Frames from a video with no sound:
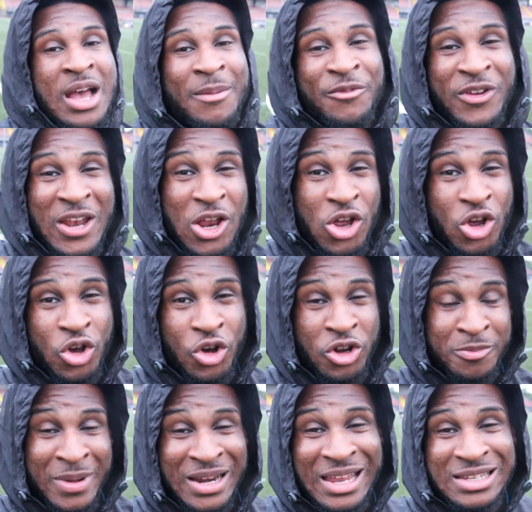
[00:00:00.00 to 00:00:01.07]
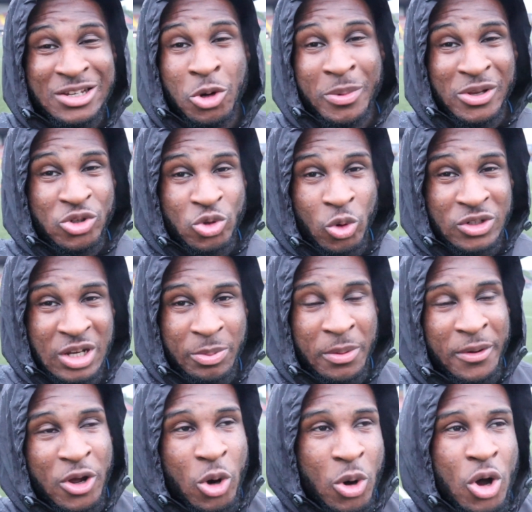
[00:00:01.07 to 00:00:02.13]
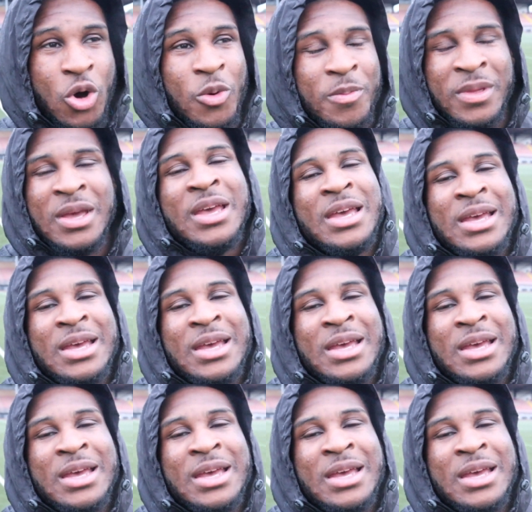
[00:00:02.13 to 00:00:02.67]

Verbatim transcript: I'm feeling good. My knee's a little bit sore, so I'll probably go home,